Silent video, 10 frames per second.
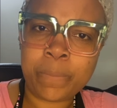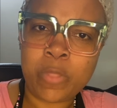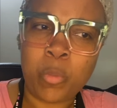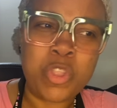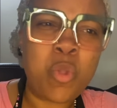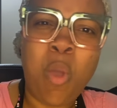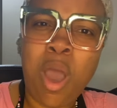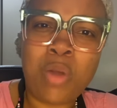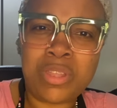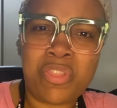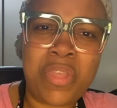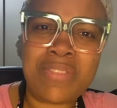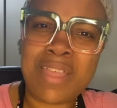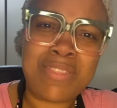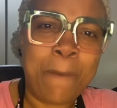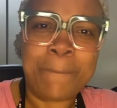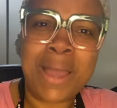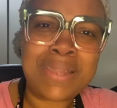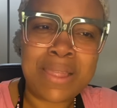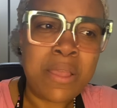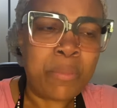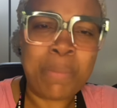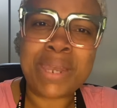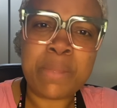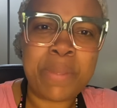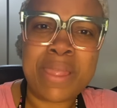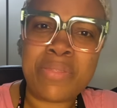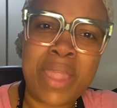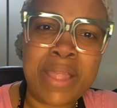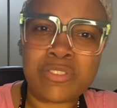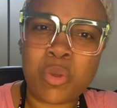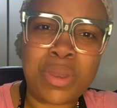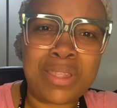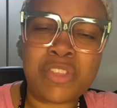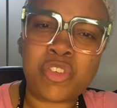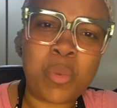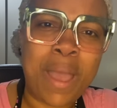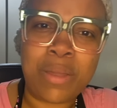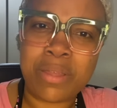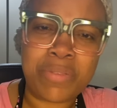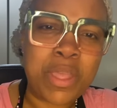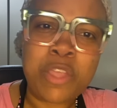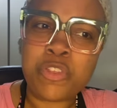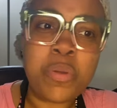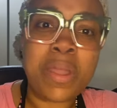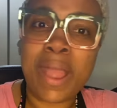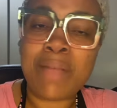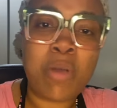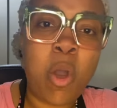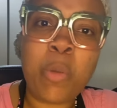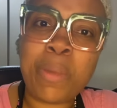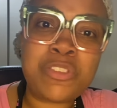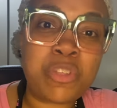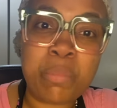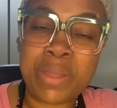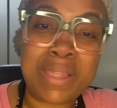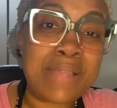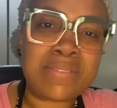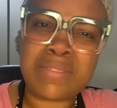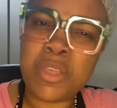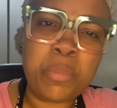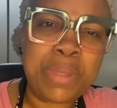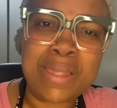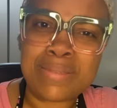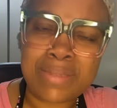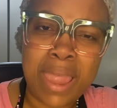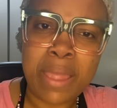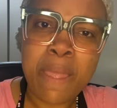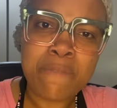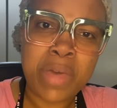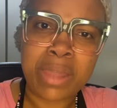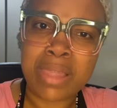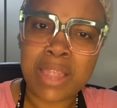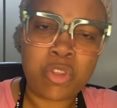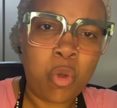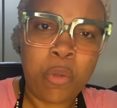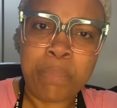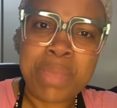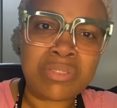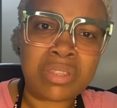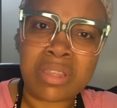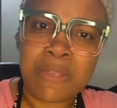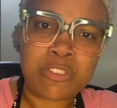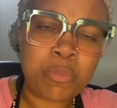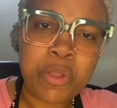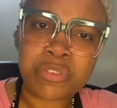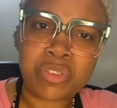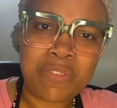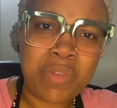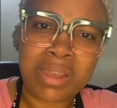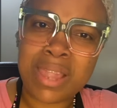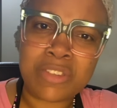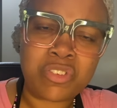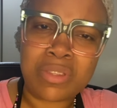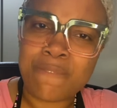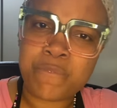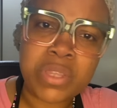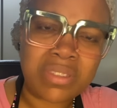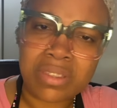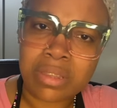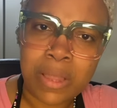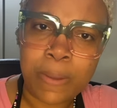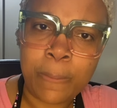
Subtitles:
When you only think that the money being there is going to get you out of it, you could have a whole bunch of money and still be in debt, mentally, spiritually, financially, physically.